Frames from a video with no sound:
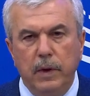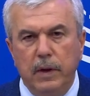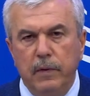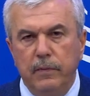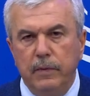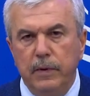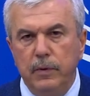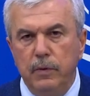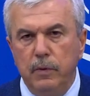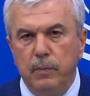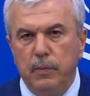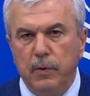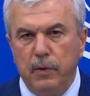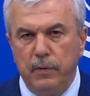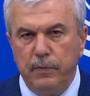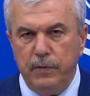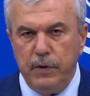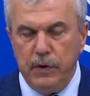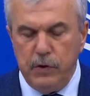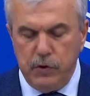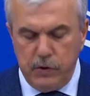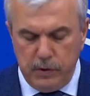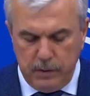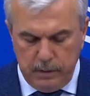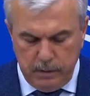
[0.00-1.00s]
we have a new
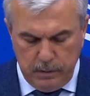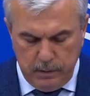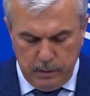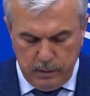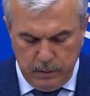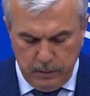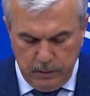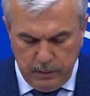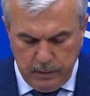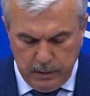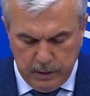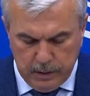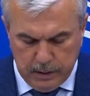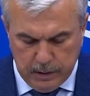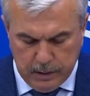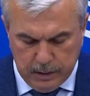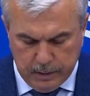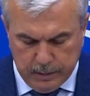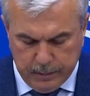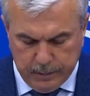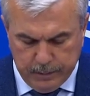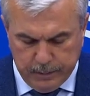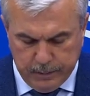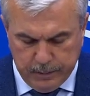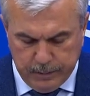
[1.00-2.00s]
provision
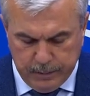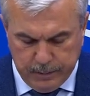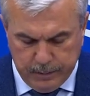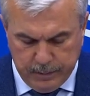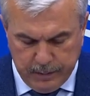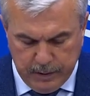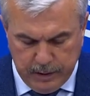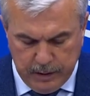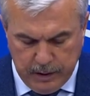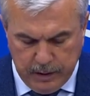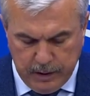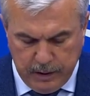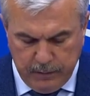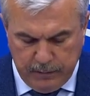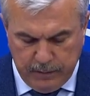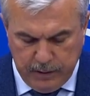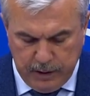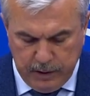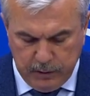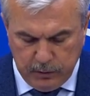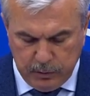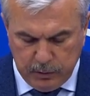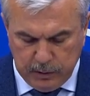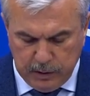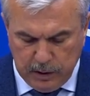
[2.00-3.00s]
uh, uh,
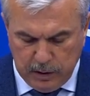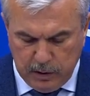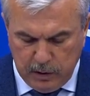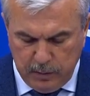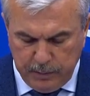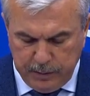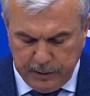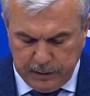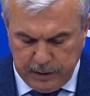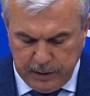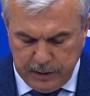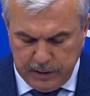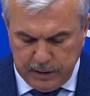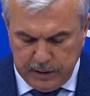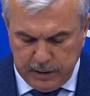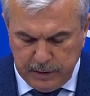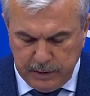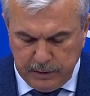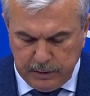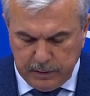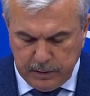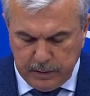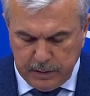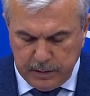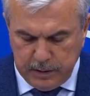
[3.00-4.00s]
referring to the competence
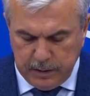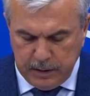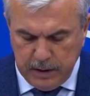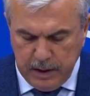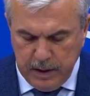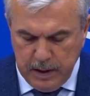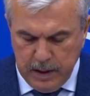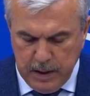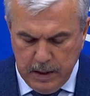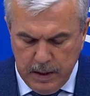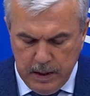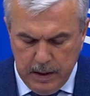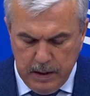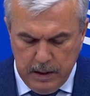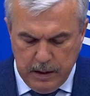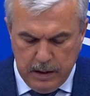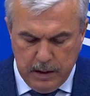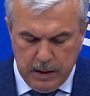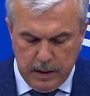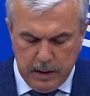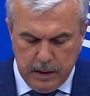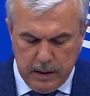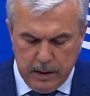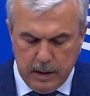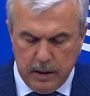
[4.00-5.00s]
centers
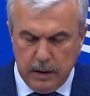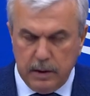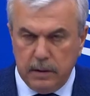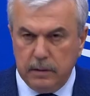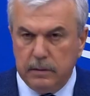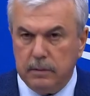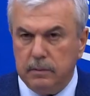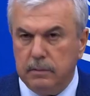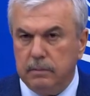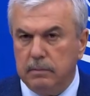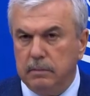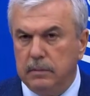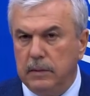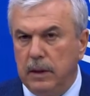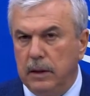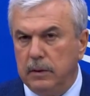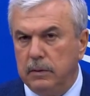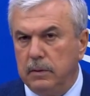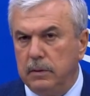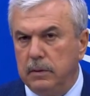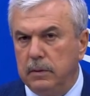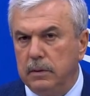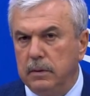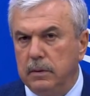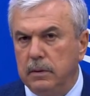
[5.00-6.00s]

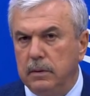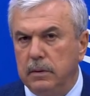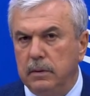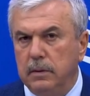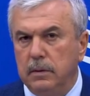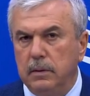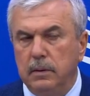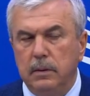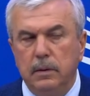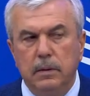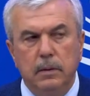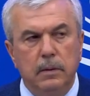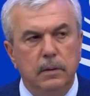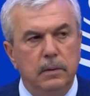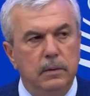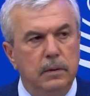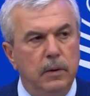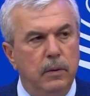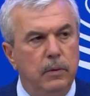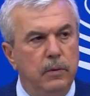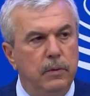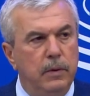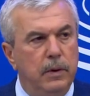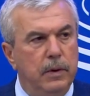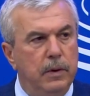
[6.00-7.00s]
that
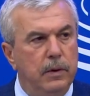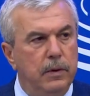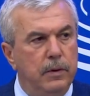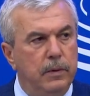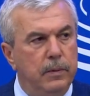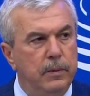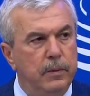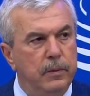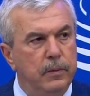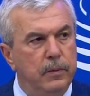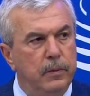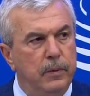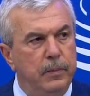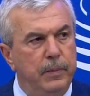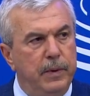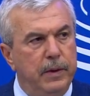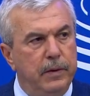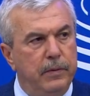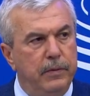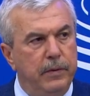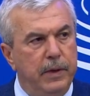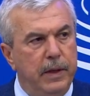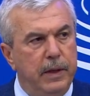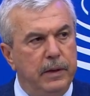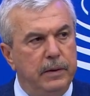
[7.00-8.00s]
they will, will, be
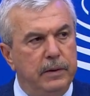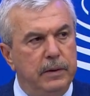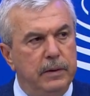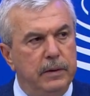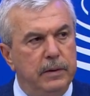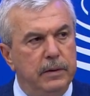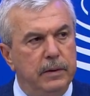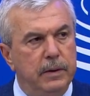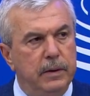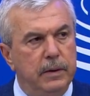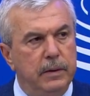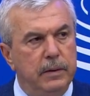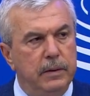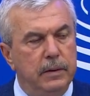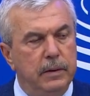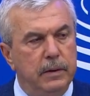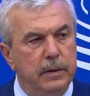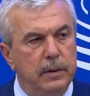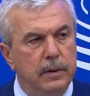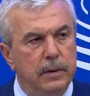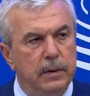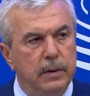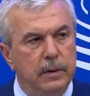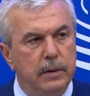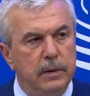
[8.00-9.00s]
created and
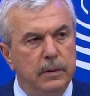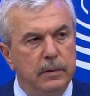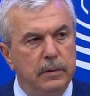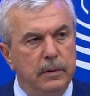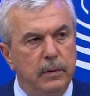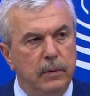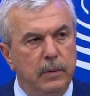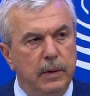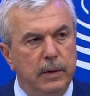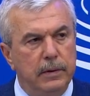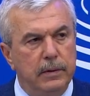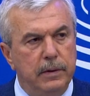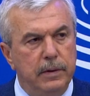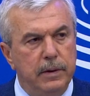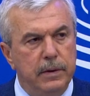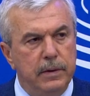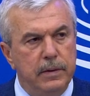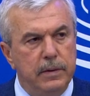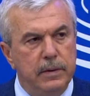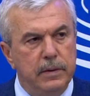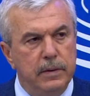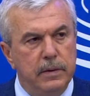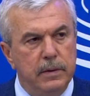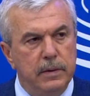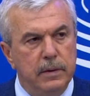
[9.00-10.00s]
they will
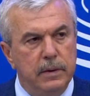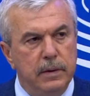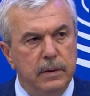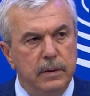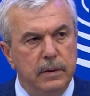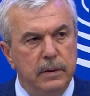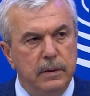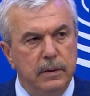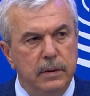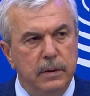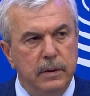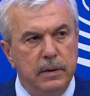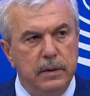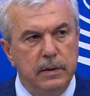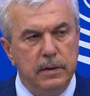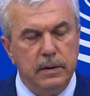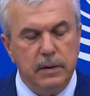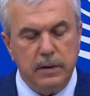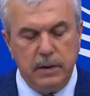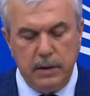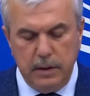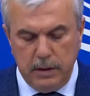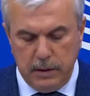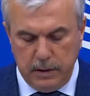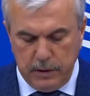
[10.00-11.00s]
address the
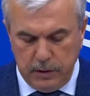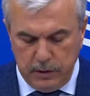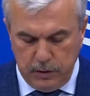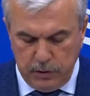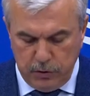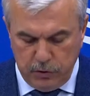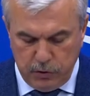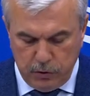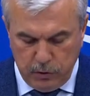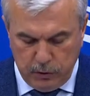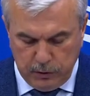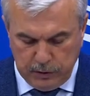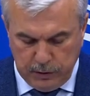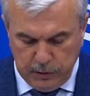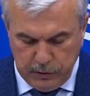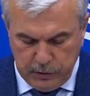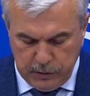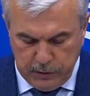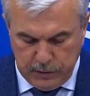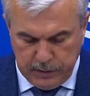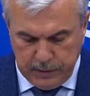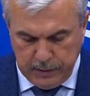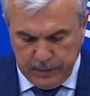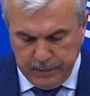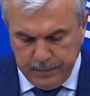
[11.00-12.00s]
skill
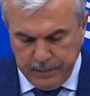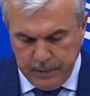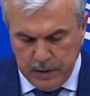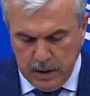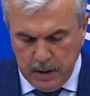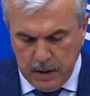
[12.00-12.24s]
shortages.